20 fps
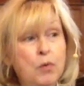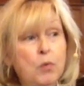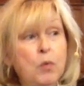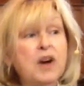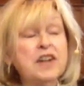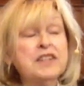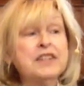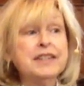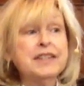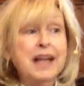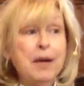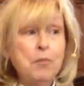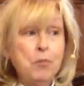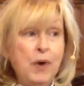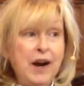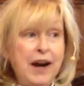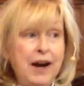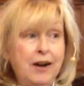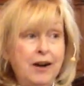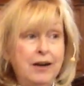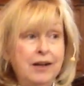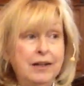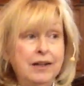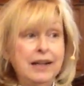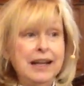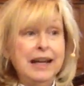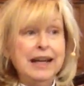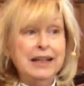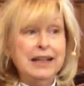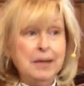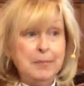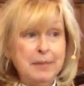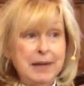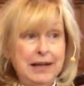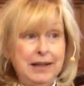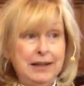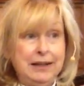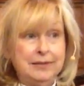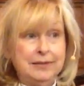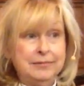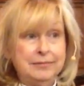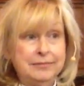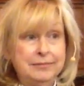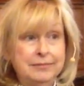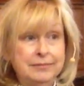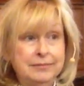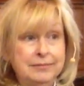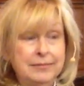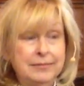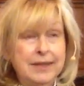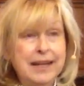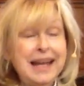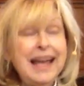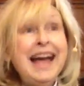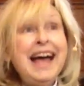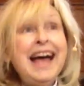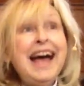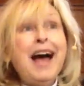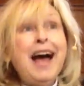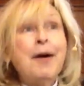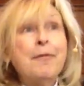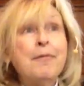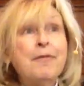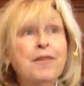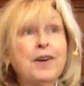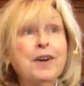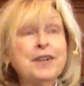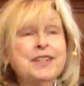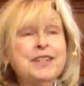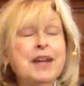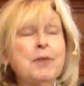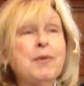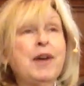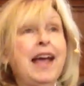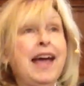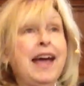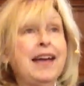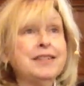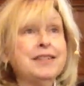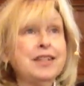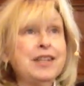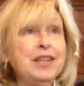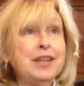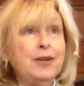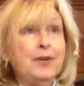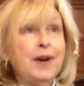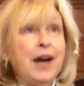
We're somewhere in the middle. First, I want to ask you